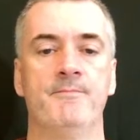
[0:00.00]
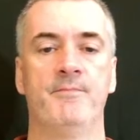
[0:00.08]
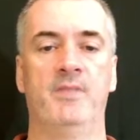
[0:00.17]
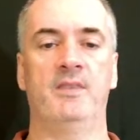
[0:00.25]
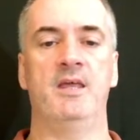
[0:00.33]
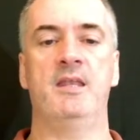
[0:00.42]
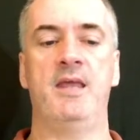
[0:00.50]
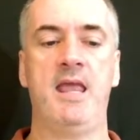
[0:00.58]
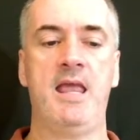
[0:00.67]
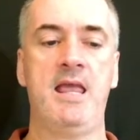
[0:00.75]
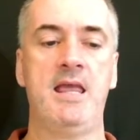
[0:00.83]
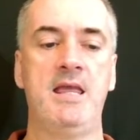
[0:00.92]
than
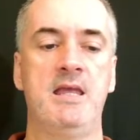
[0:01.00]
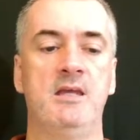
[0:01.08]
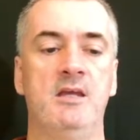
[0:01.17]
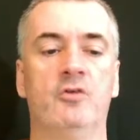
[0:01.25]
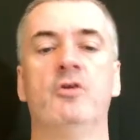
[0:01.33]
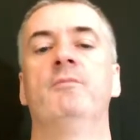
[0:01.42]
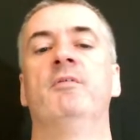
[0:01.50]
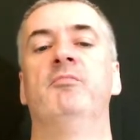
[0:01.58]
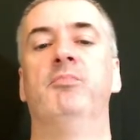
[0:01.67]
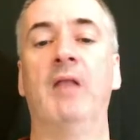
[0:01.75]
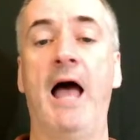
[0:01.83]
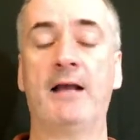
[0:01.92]
a group of
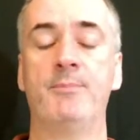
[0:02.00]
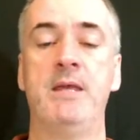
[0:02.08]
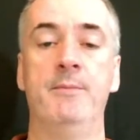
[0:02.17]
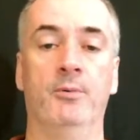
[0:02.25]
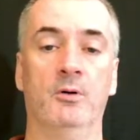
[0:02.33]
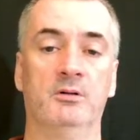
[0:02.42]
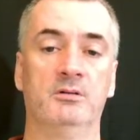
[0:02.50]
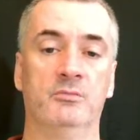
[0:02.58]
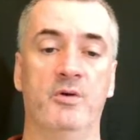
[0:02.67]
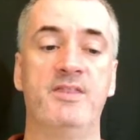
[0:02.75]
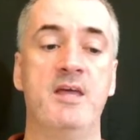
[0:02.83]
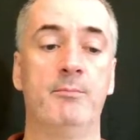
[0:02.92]
black people
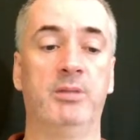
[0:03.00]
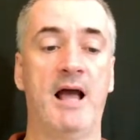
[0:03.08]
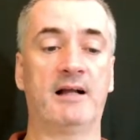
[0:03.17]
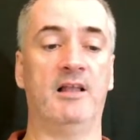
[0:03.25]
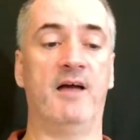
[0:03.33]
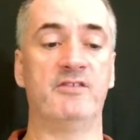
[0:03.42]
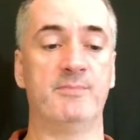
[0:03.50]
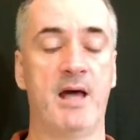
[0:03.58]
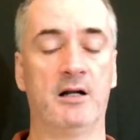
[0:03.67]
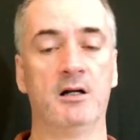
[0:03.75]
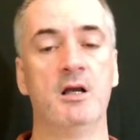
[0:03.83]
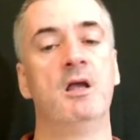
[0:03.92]
within Black Lives
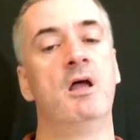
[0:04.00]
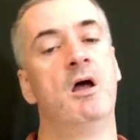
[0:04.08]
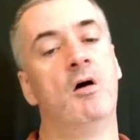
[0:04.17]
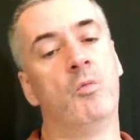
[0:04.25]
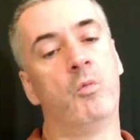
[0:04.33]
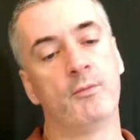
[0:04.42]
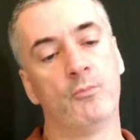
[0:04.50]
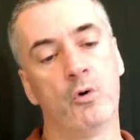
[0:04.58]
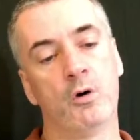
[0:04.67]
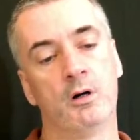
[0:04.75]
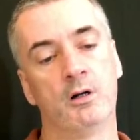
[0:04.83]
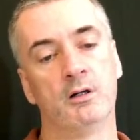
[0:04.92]
Matter. One
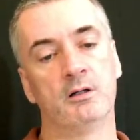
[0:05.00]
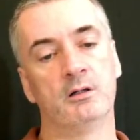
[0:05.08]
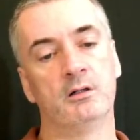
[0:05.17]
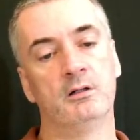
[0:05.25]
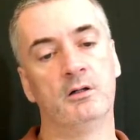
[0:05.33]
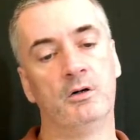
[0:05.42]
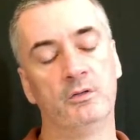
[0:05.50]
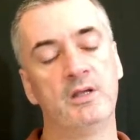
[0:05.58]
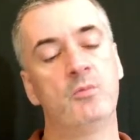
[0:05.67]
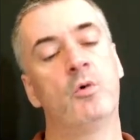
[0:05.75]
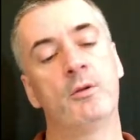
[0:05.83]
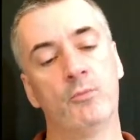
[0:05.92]
more, only
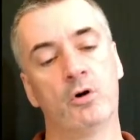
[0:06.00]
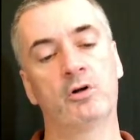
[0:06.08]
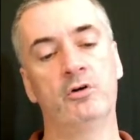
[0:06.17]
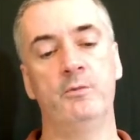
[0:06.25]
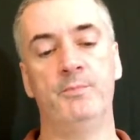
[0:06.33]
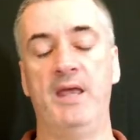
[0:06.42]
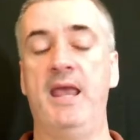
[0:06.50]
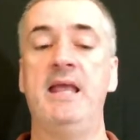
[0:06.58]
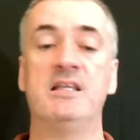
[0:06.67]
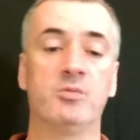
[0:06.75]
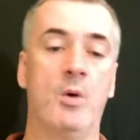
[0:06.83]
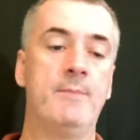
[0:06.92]
one more group that
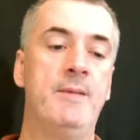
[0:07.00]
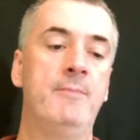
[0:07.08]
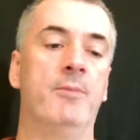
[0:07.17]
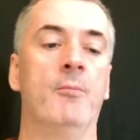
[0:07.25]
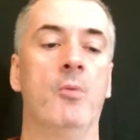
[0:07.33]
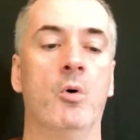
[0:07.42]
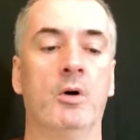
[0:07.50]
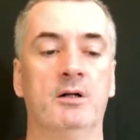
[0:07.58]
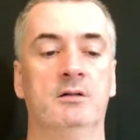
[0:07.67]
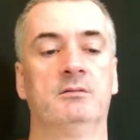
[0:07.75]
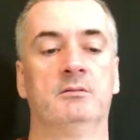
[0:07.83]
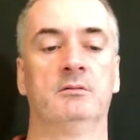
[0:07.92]
hates white people
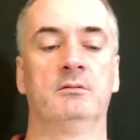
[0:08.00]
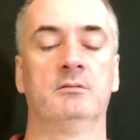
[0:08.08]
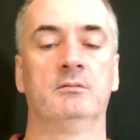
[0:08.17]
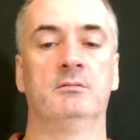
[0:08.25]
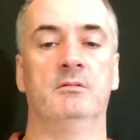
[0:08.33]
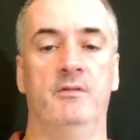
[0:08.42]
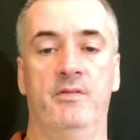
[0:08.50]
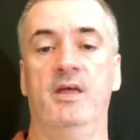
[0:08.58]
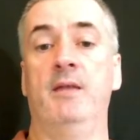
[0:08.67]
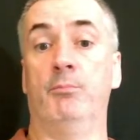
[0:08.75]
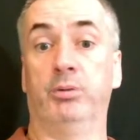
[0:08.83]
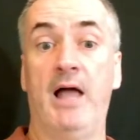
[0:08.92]
more
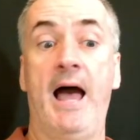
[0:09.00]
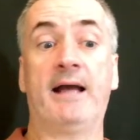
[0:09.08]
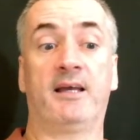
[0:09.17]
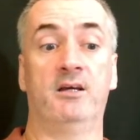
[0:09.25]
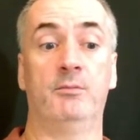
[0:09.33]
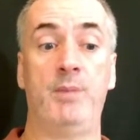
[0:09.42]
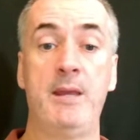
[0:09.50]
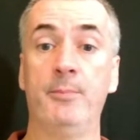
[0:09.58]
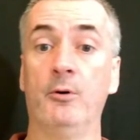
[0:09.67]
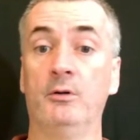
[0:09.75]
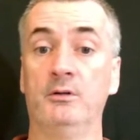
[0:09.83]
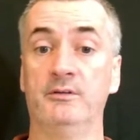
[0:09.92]
than black
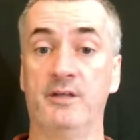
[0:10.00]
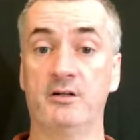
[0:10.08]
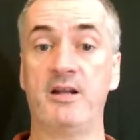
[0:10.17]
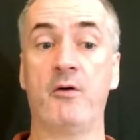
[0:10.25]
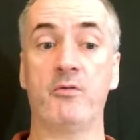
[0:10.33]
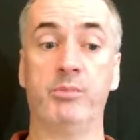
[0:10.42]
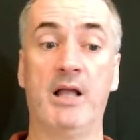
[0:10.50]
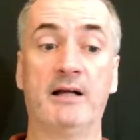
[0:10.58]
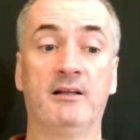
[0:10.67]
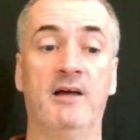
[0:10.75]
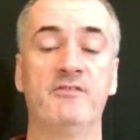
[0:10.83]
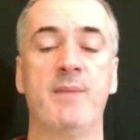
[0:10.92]
people that are down with Black
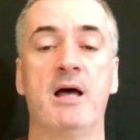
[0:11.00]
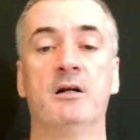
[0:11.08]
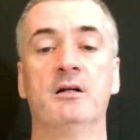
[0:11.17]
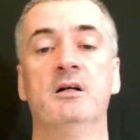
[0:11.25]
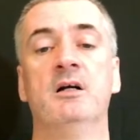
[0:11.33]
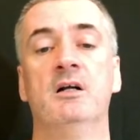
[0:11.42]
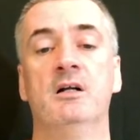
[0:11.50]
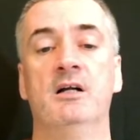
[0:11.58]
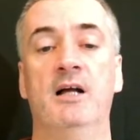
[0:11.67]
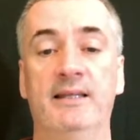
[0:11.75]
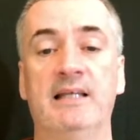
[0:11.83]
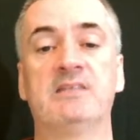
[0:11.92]
Lives Matter,
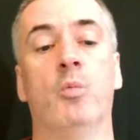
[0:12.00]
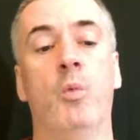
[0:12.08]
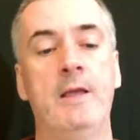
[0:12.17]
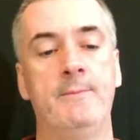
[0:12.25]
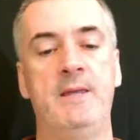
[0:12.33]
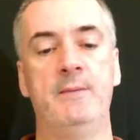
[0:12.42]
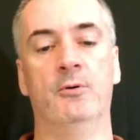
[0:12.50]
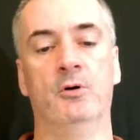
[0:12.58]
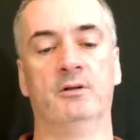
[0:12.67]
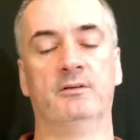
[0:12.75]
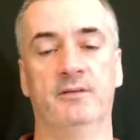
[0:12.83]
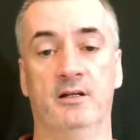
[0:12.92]
and that's white
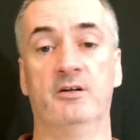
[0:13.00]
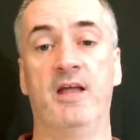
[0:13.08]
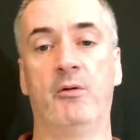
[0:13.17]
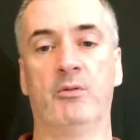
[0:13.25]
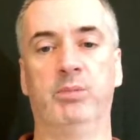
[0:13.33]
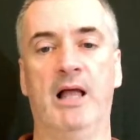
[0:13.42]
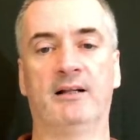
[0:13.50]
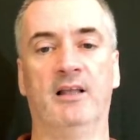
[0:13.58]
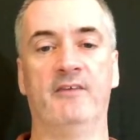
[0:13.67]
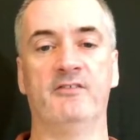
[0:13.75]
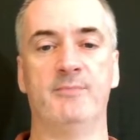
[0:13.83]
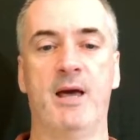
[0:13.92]
people that are down with Black
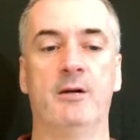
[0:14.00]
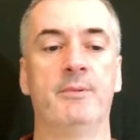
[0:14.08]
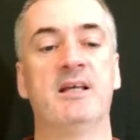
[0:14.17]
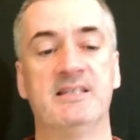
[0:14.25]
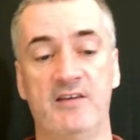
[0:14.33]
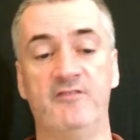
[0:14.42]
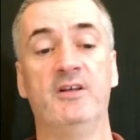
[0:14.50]
Lives Matter, because they feel